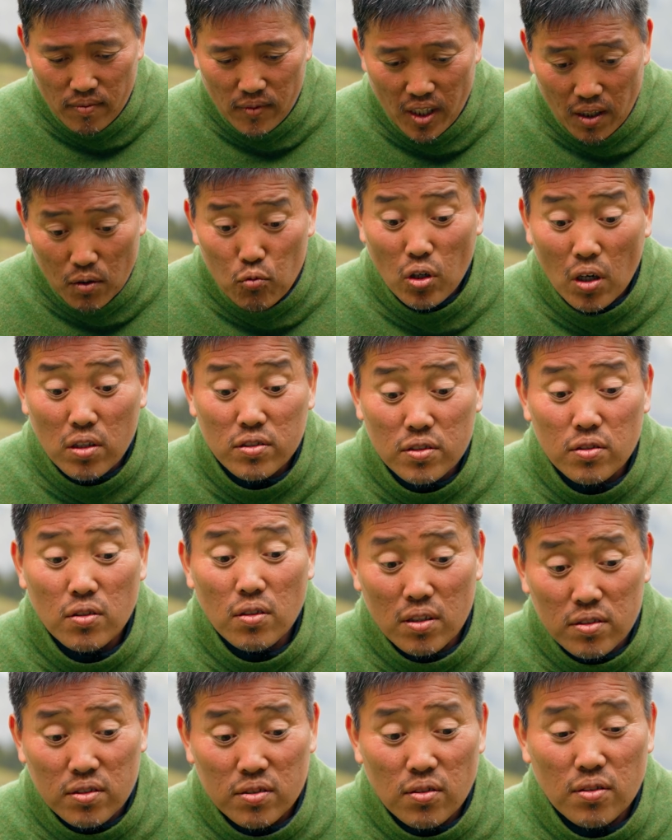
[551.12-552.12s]
Well, I
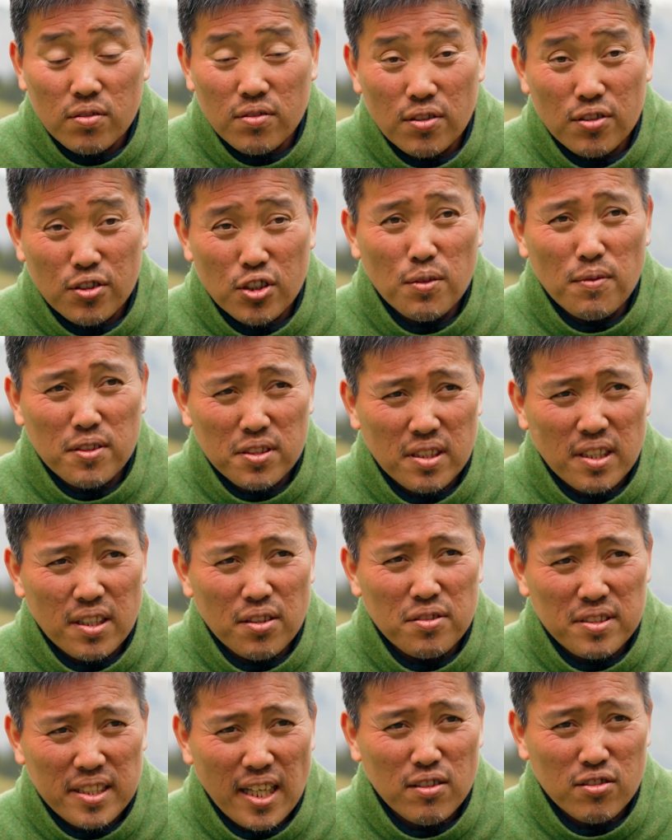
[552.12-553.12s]
saw on YouTube. I was
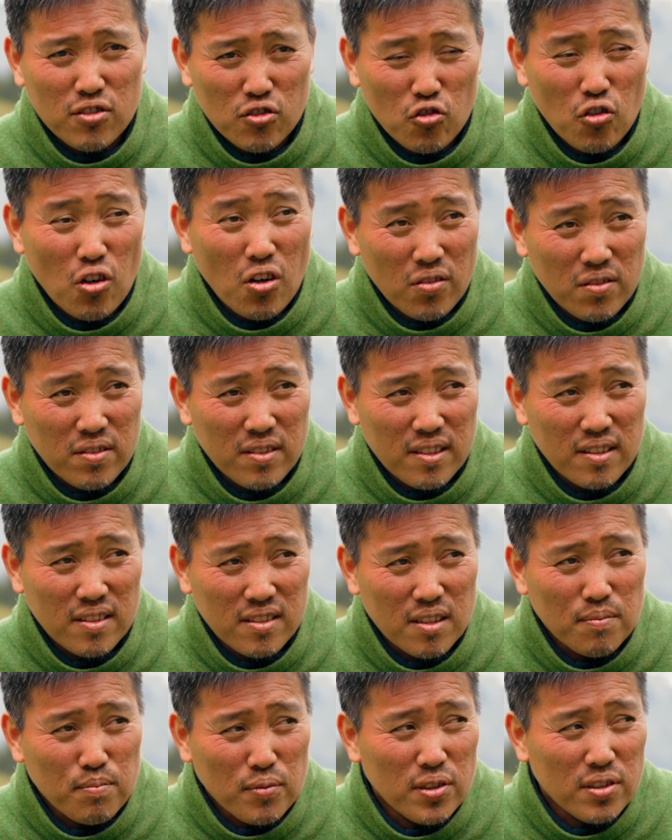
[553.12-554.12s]
curious how strong
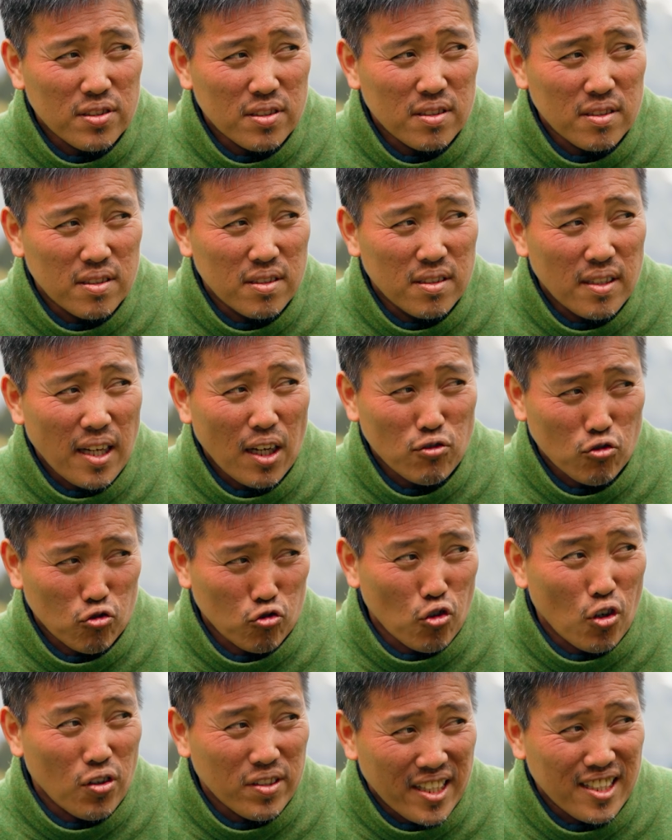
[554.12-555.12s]
can
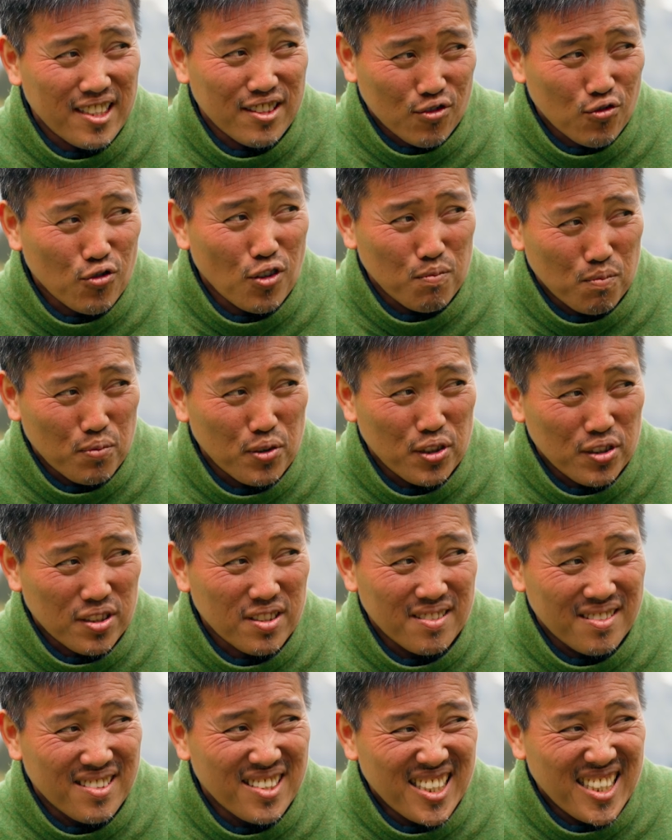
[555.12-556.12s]
a strong
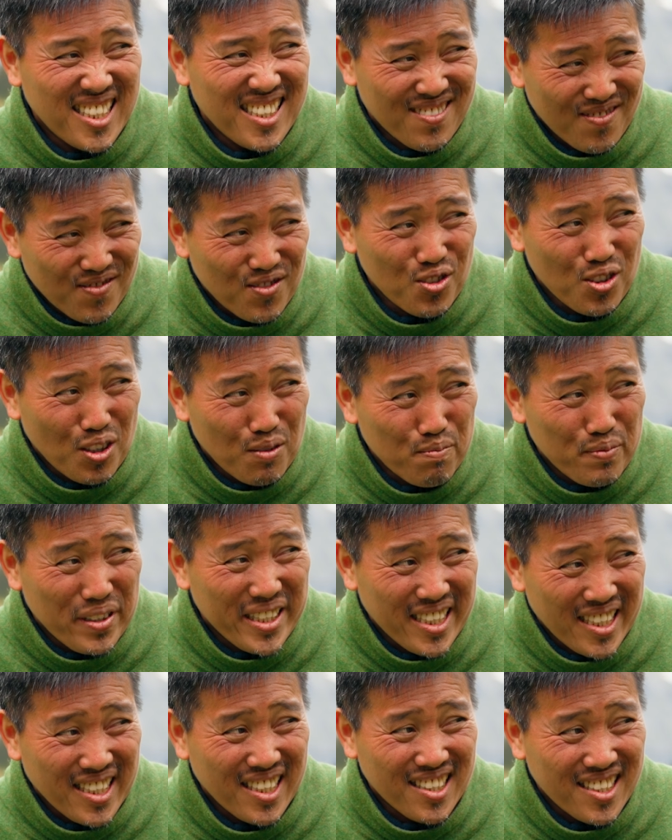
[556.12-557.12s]
person full on
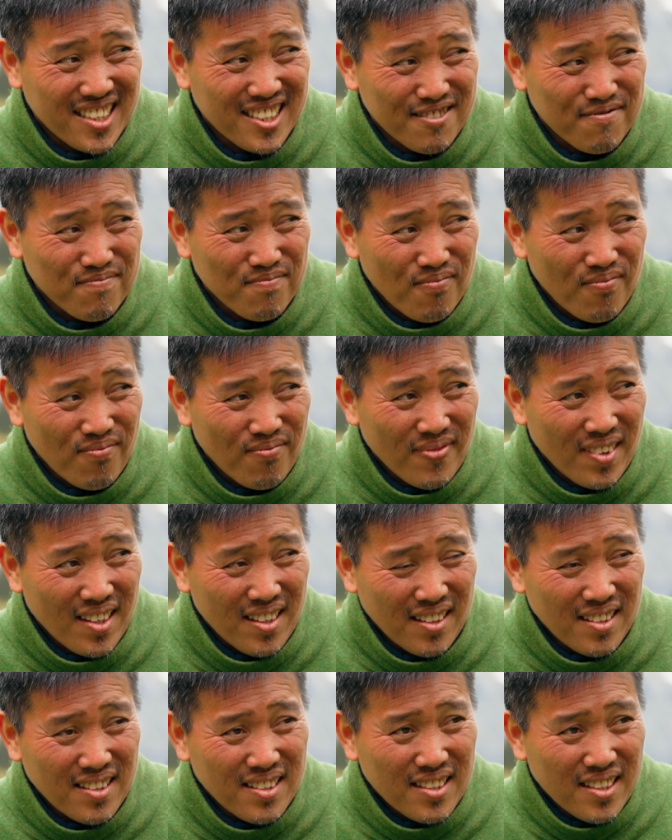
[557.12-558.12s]
be, you know?
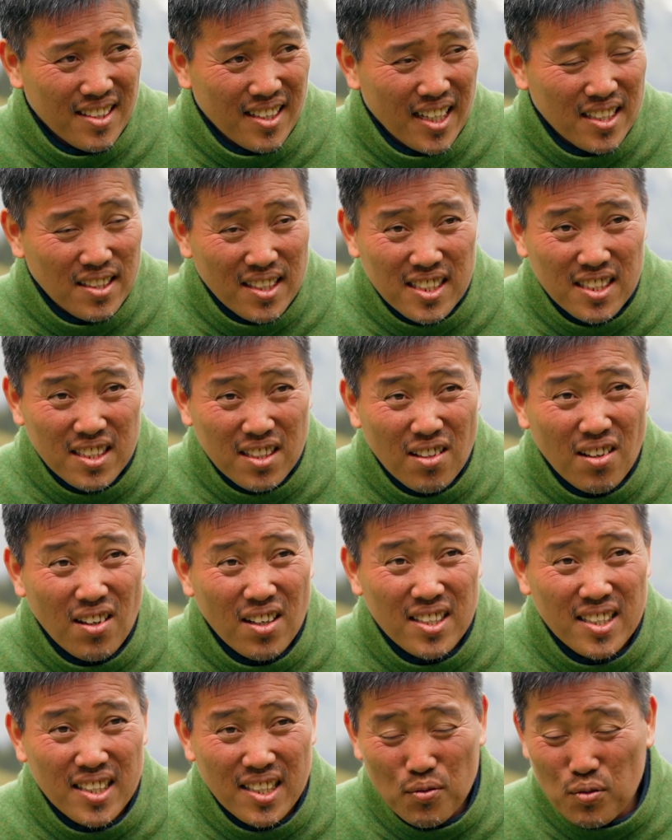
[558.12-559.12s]
And this
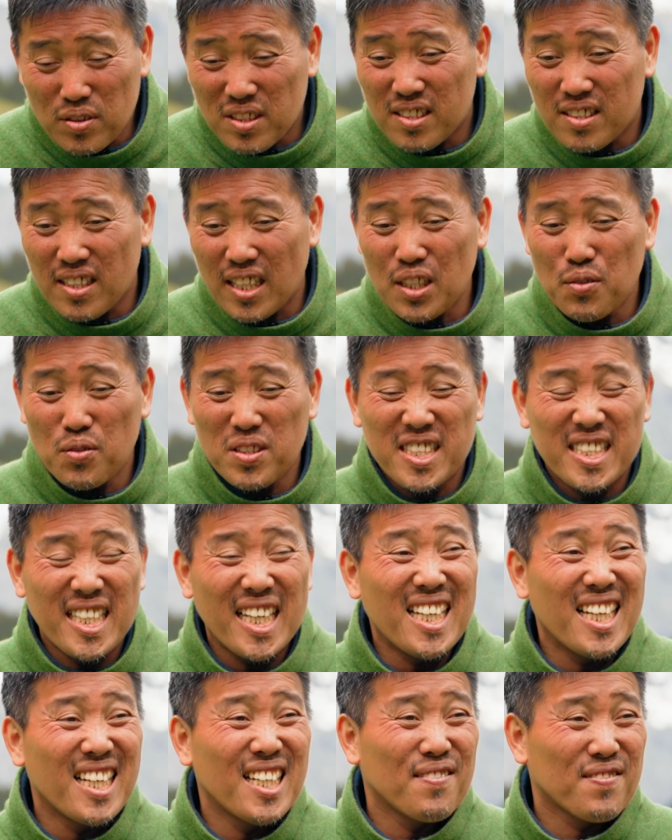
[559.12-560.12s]
guy, he was
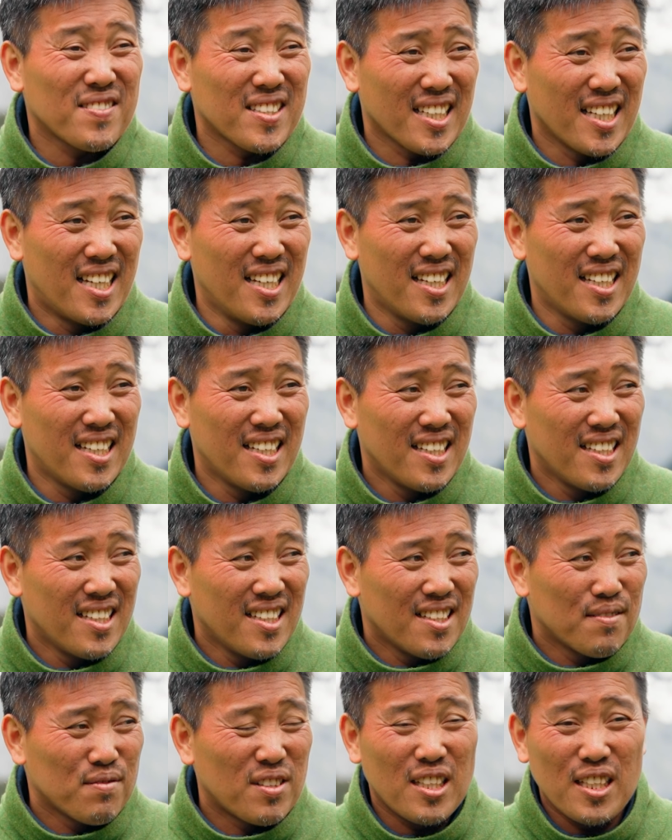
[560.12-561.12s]
deadlifting.
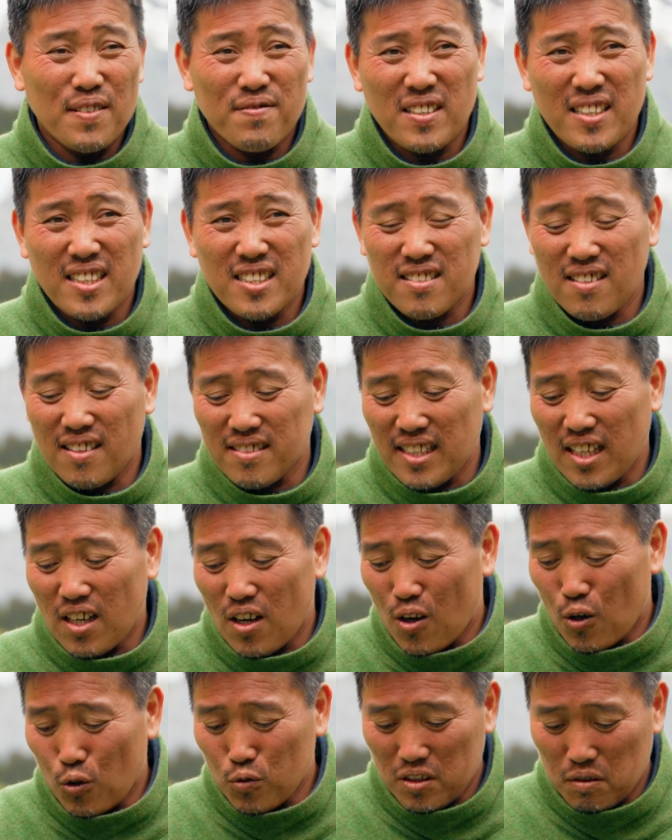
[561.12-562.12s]
Deadlifting is like they
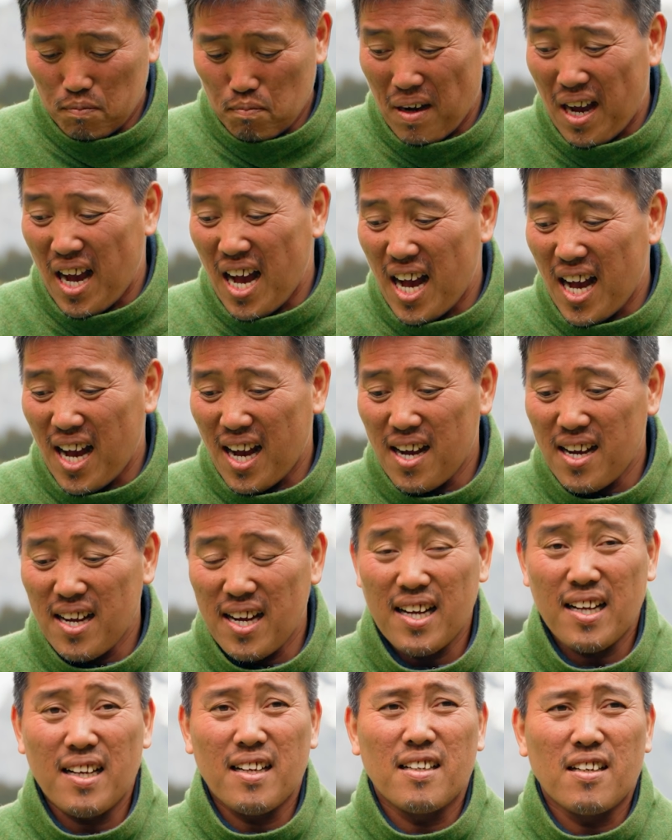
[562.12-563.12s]
hold this bar
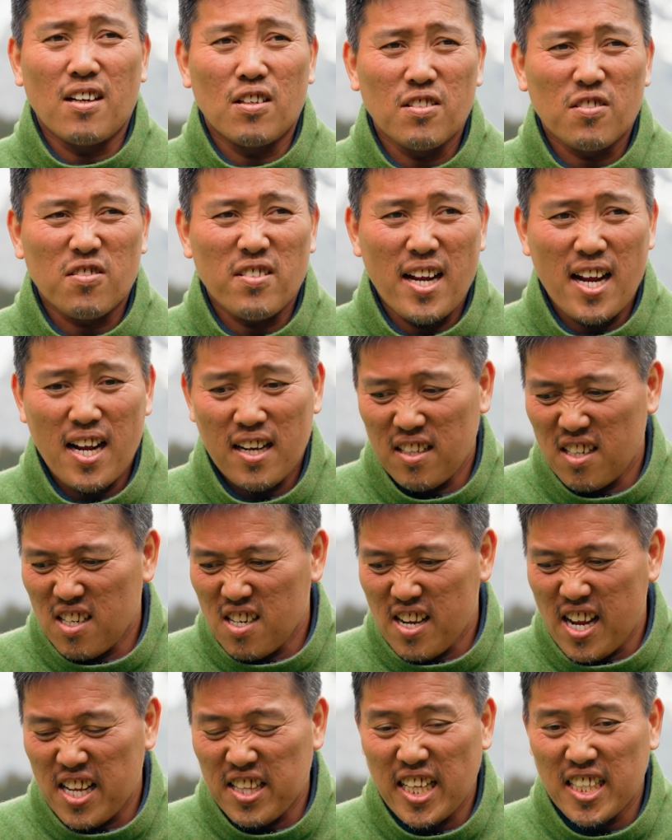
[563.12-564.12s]
on the ground
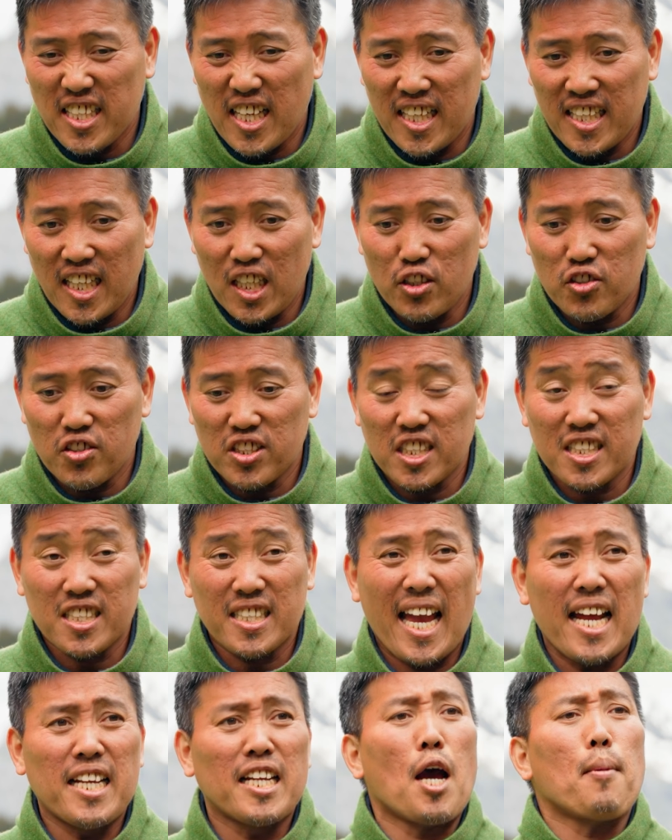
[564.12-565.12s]
and they literally just
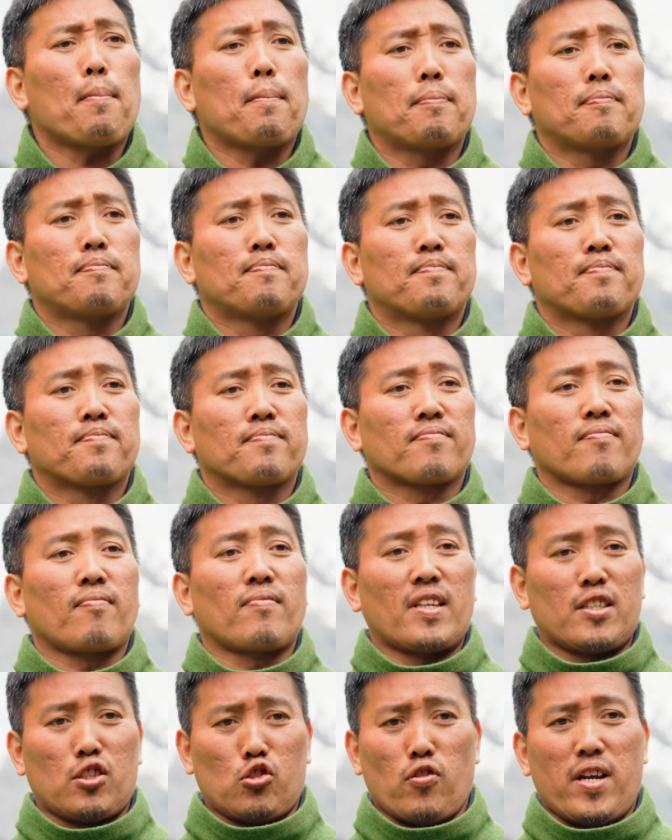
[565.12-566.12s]
stand up
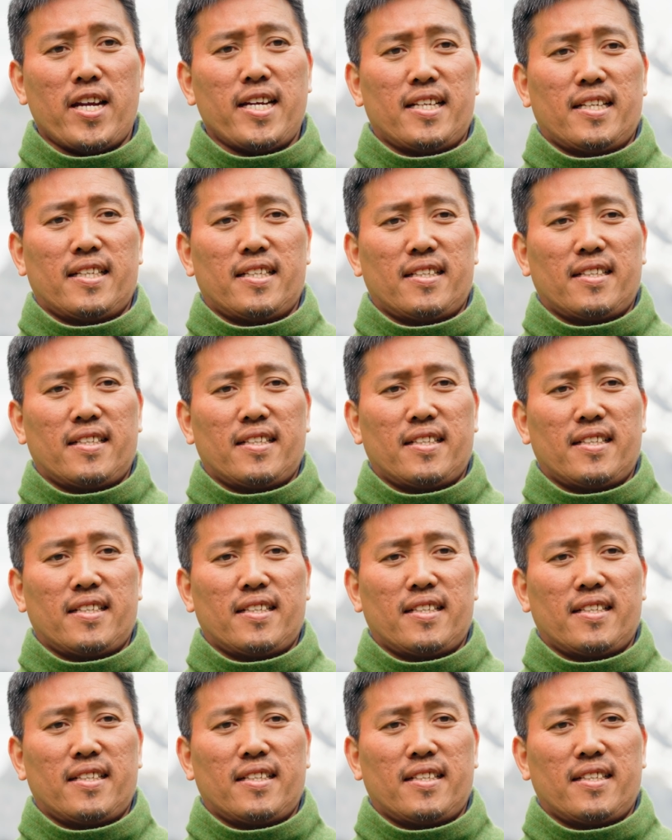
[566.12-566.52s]
straight.